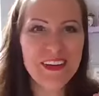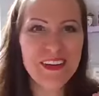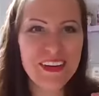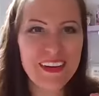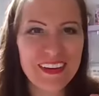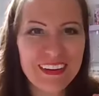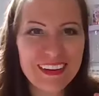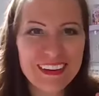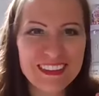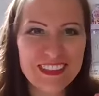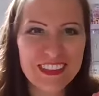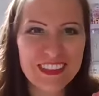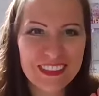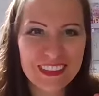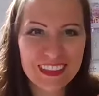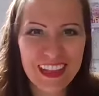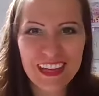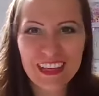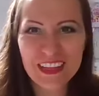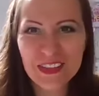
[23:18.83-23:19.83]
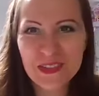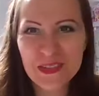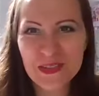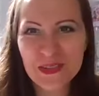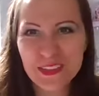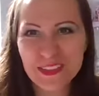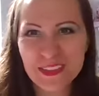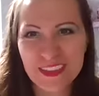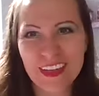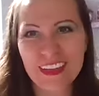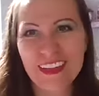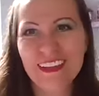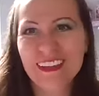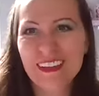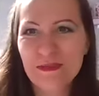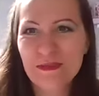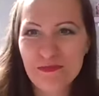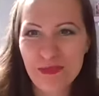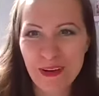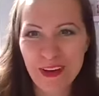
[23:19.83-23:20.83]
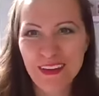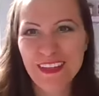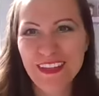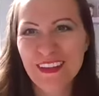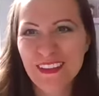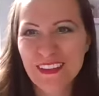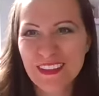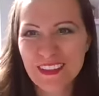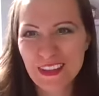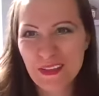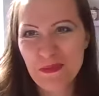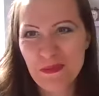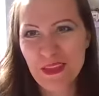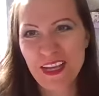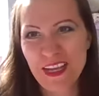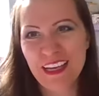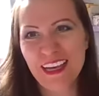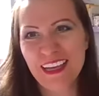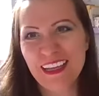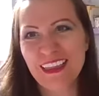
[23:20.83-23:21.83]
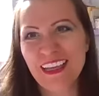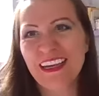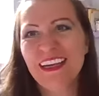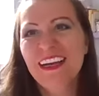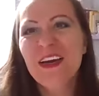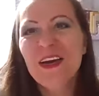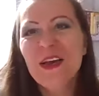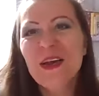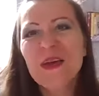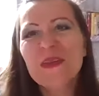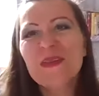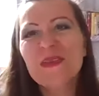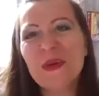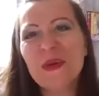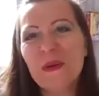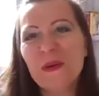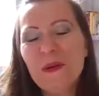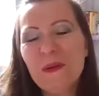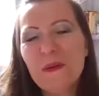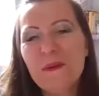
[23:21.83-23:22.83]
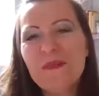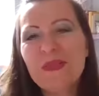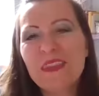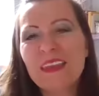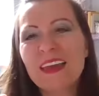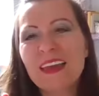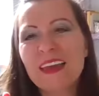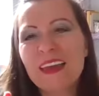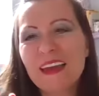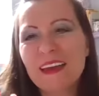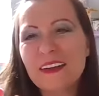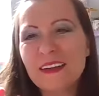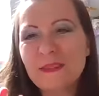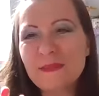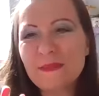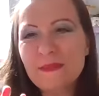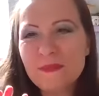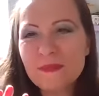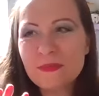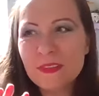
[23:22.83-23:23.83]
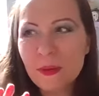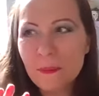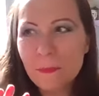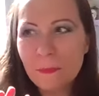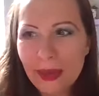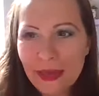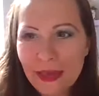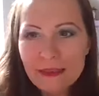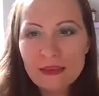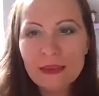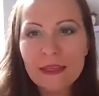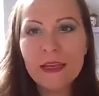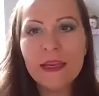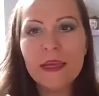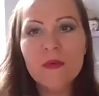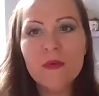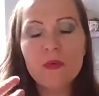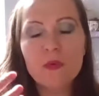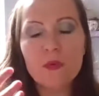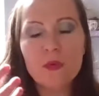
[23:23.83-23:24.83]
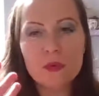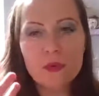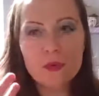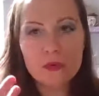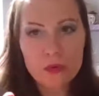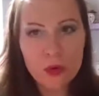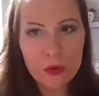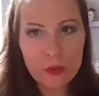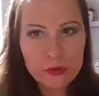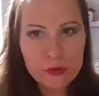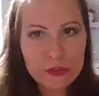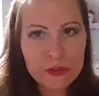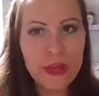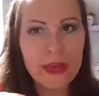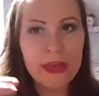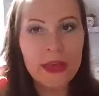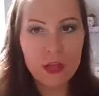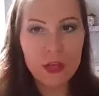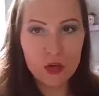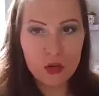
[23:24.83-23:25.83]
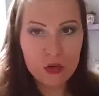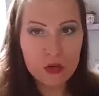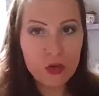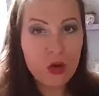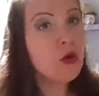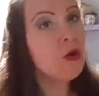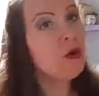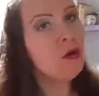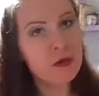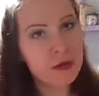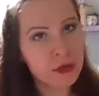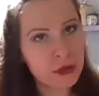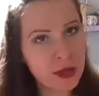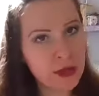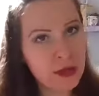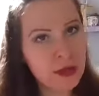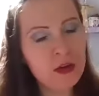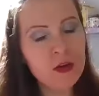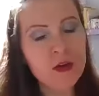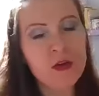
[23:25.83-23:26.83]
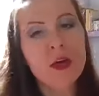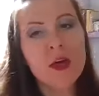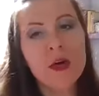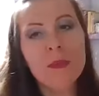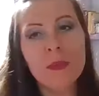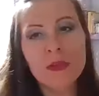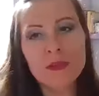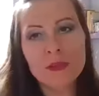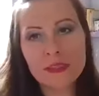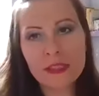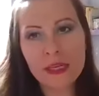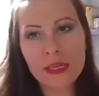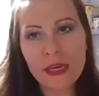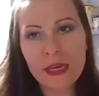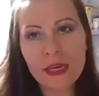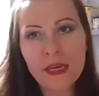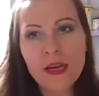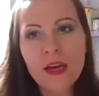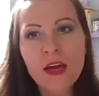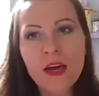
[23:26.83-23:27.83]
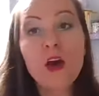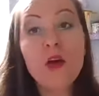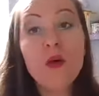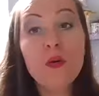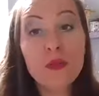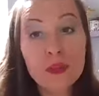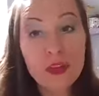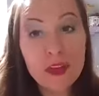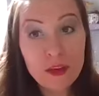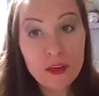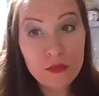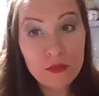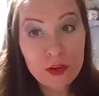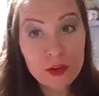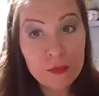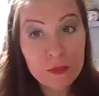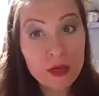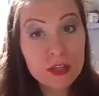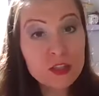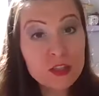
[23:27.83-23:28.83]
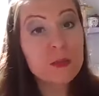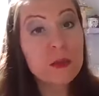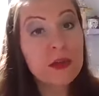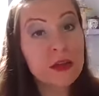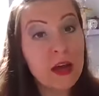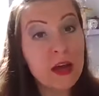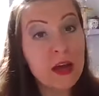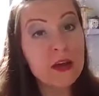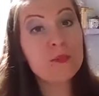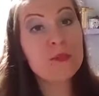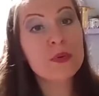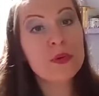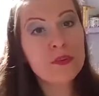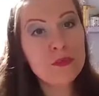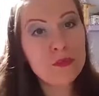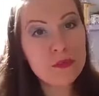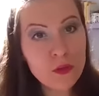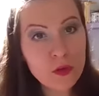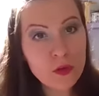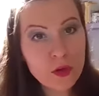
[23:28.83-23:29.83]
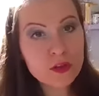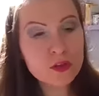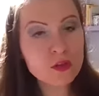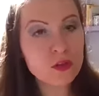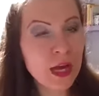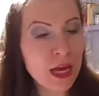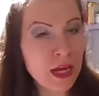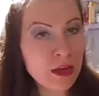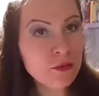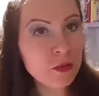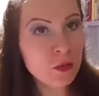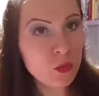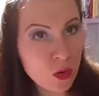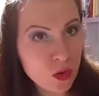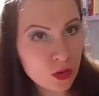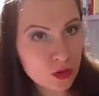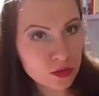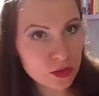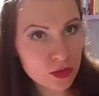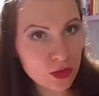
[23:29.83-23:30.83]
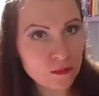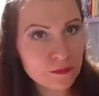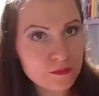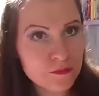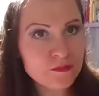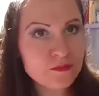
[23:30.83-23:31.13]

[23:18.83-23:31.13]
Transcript: you're just like a Duracell bunny or something like that. Yeah. So um, basically don't say no thank you but say oh thank you very much but i prefer to have water